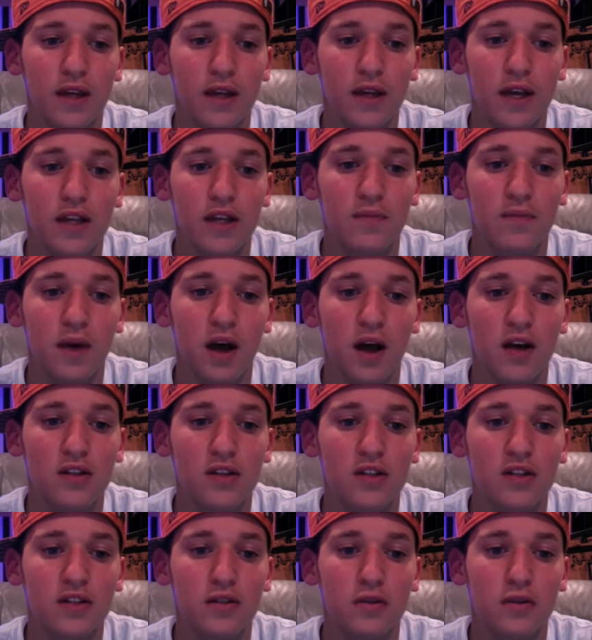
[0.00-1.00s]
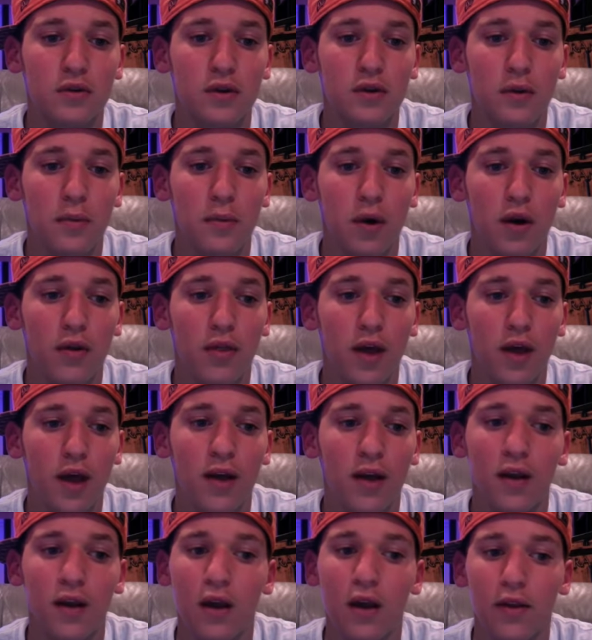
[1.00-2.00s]
Its policies included
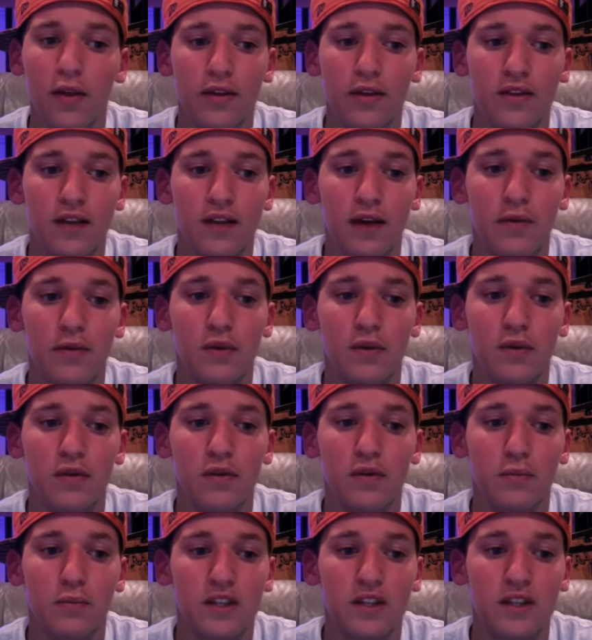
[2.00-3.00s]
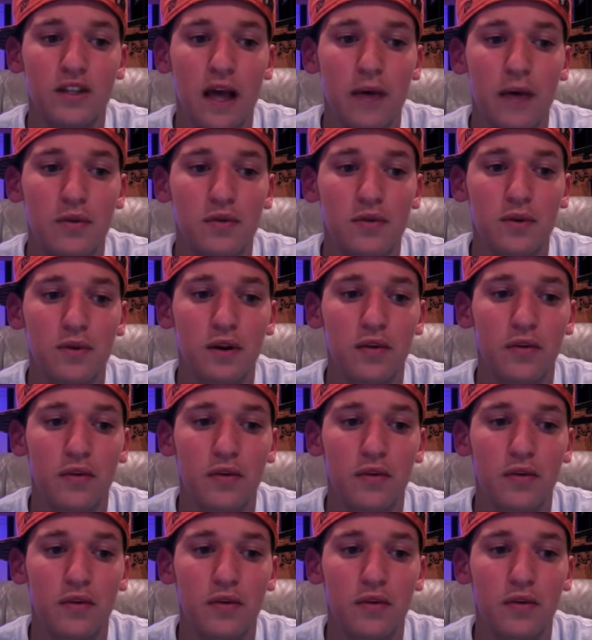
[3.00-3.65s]
apartheid, the establishment of a